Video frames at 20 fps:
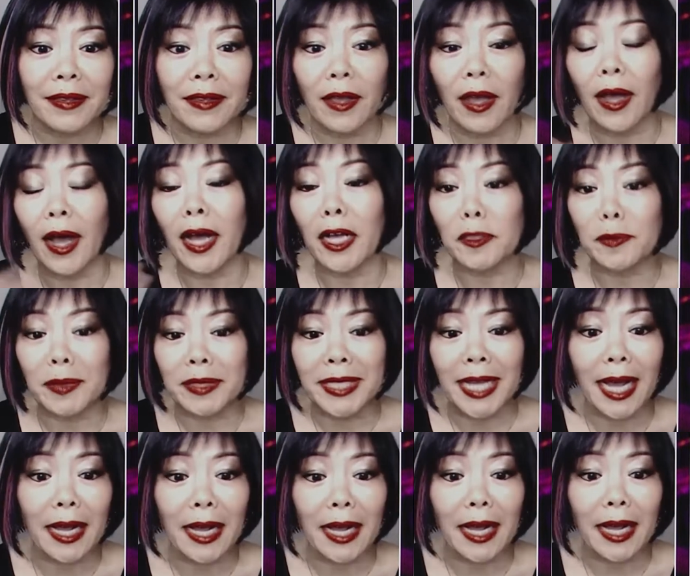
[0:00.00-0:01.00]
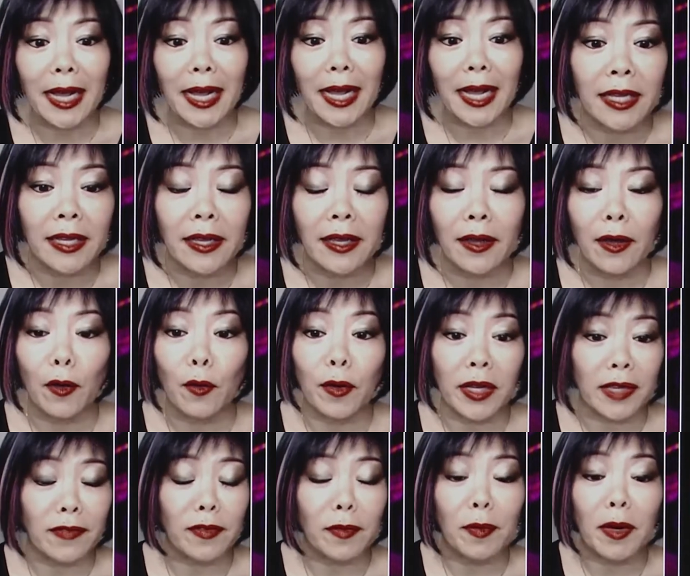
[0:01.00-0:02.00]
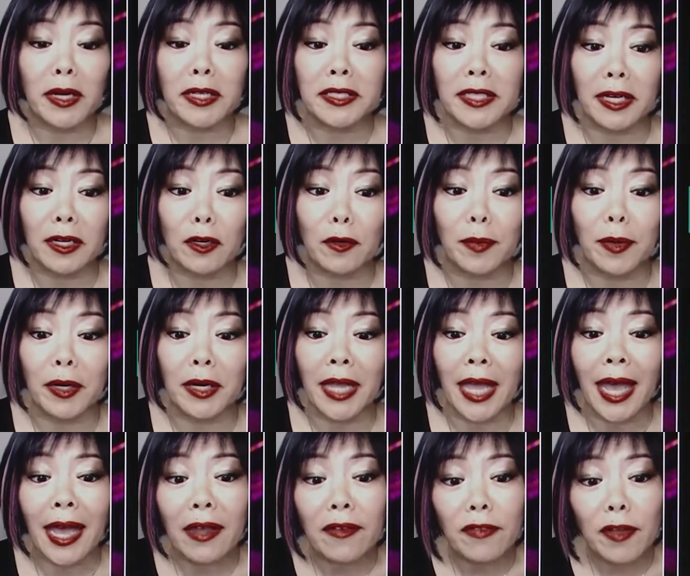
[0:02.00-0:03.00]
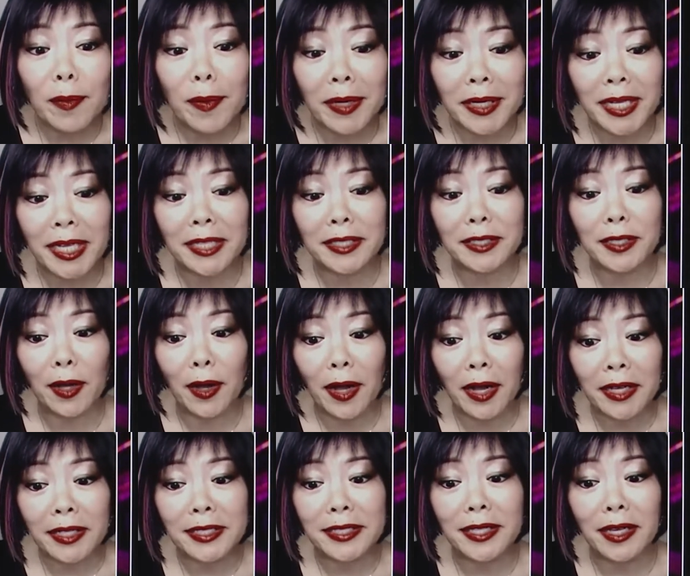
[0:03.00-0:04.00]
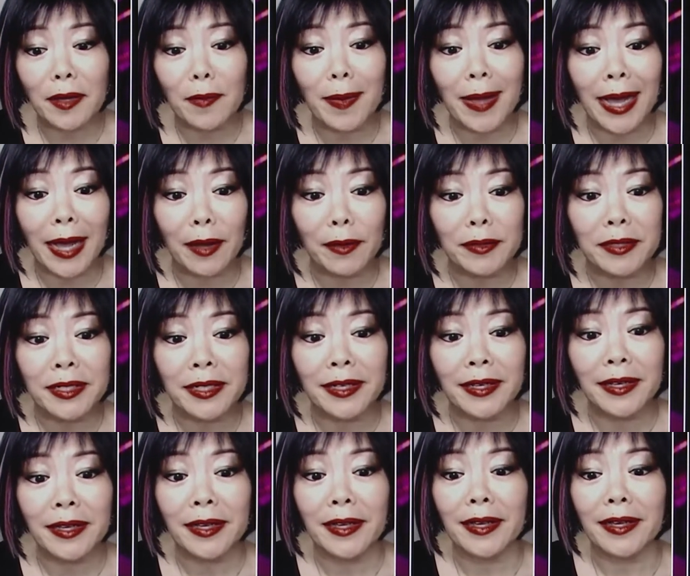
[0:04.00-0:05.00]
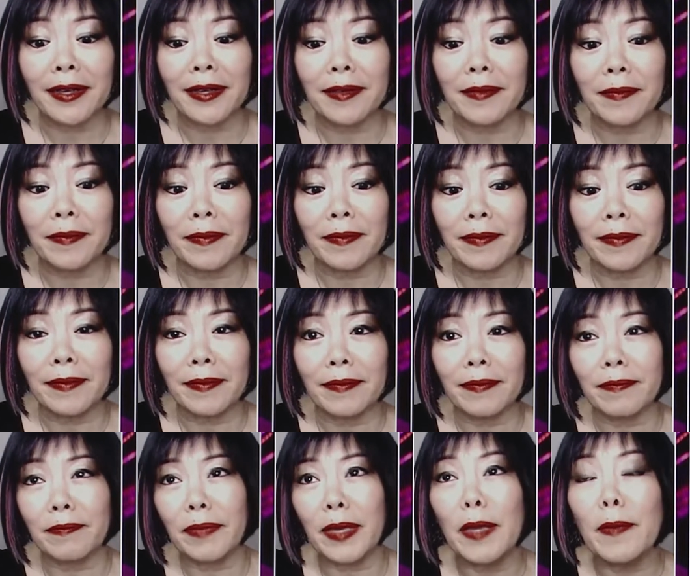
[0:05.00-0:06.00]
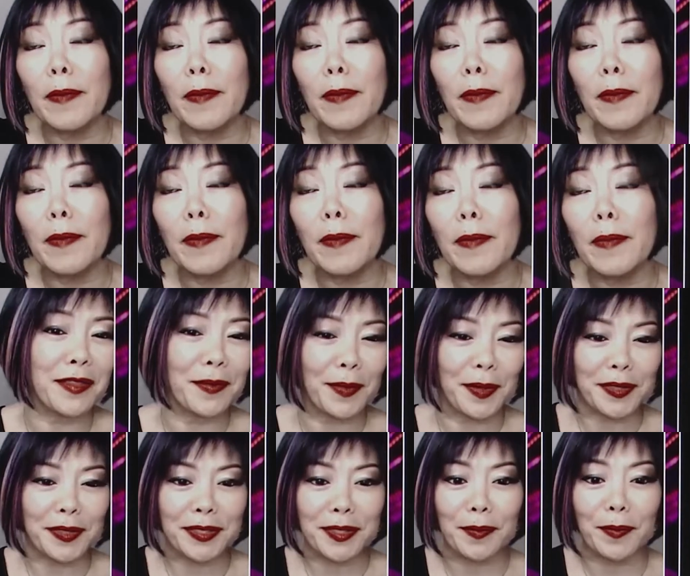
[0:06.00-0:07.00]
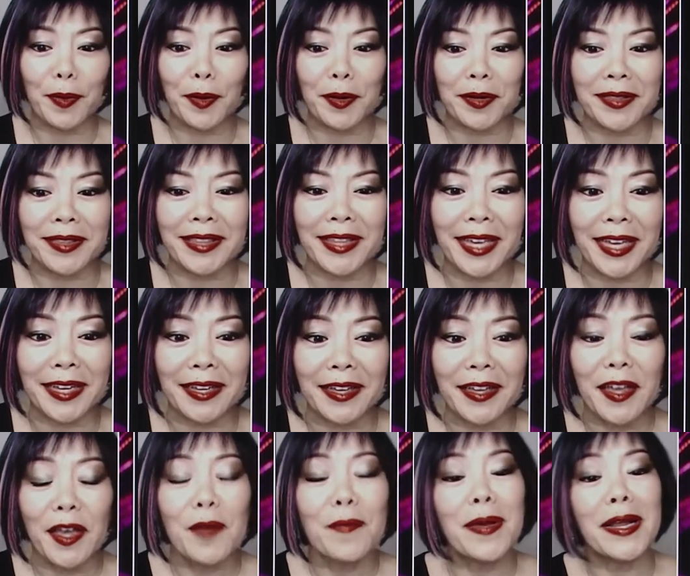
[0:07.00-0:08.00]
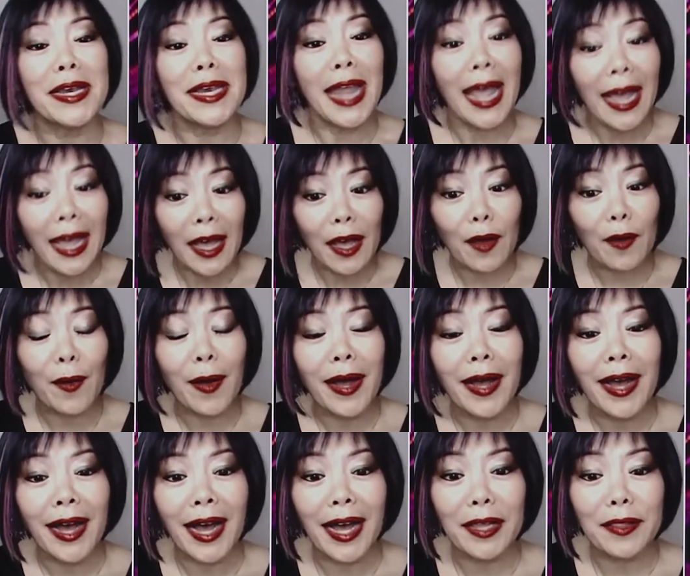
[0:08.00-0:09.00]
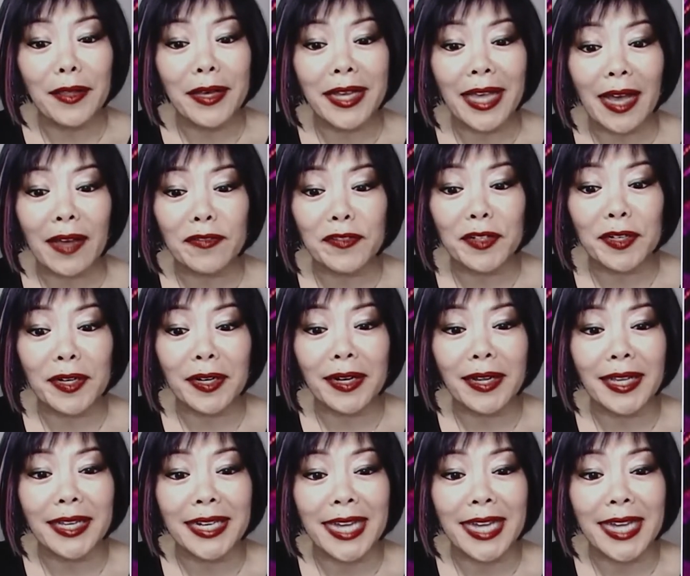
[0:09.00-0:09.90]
hospitality, or even Mark Zuckerberg, everybody talks about people being the most important thing. But now I look after an